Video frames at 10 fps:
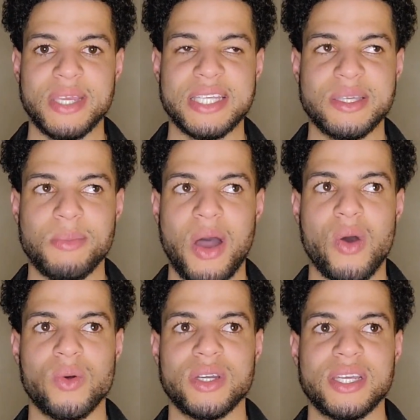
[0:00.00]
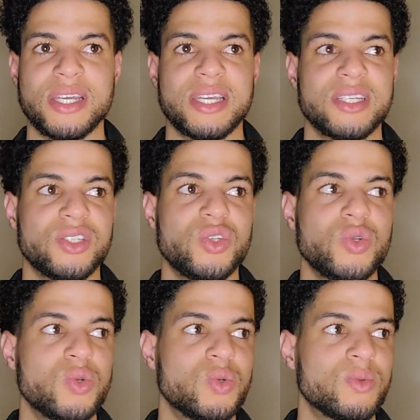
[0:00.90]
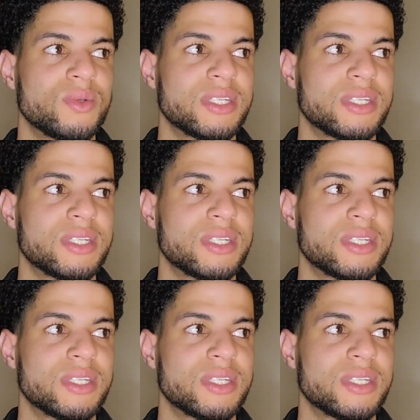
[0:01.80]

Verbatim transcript: It's about you